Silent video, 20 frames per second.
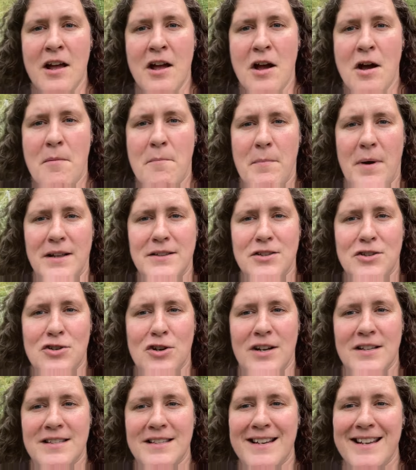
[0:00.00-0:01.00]

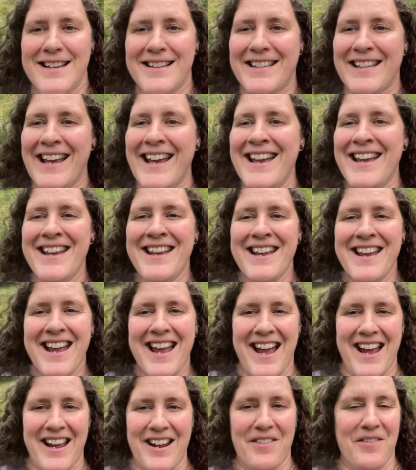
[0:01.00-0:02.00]
monstrosities.
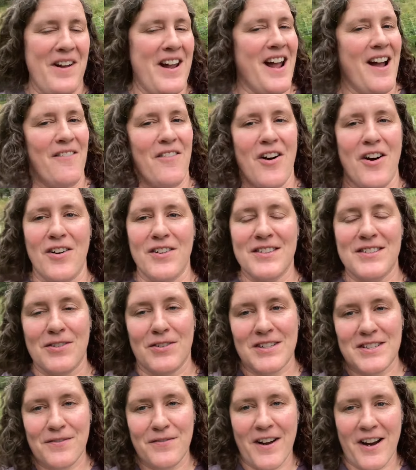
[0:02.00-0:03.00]
And we have all
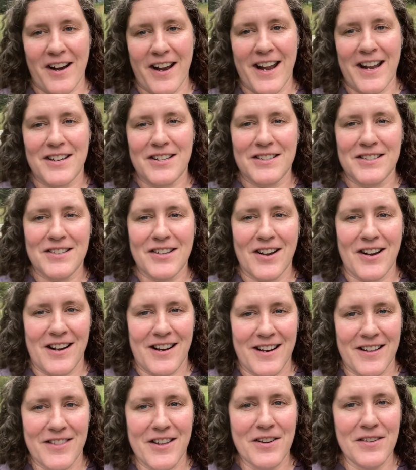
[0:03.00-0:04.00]
sorts of variations
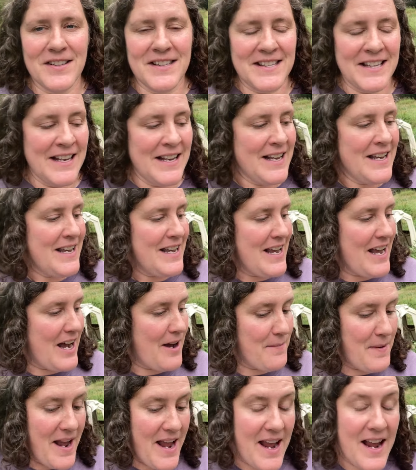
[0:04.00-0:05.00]
on those.
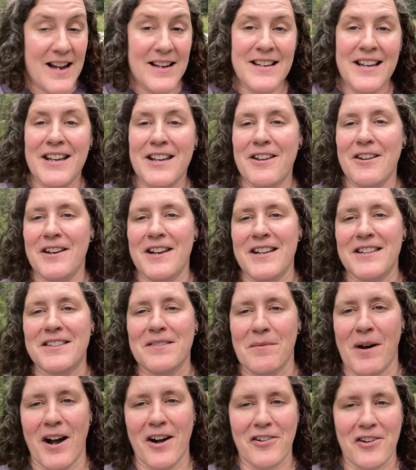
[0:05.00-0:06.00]
And you need
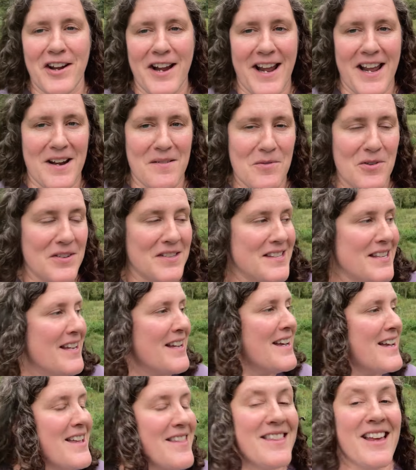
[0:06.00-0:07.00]
some hungry animals
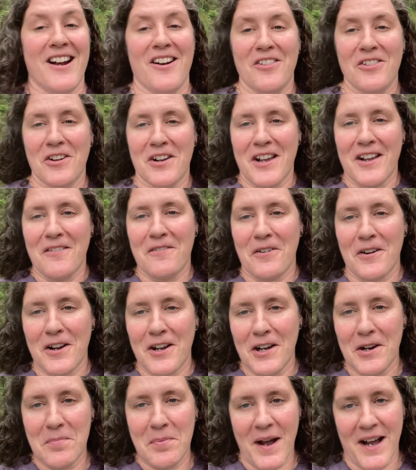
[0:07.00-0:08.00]
that are looking for
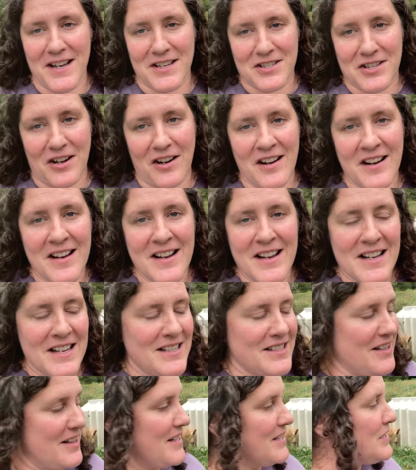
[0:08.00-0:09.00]
good pasture.
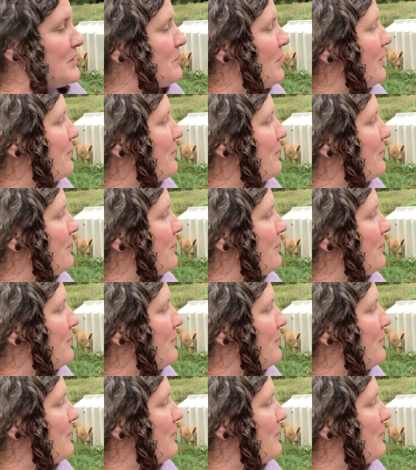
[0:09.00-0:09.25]
So this is what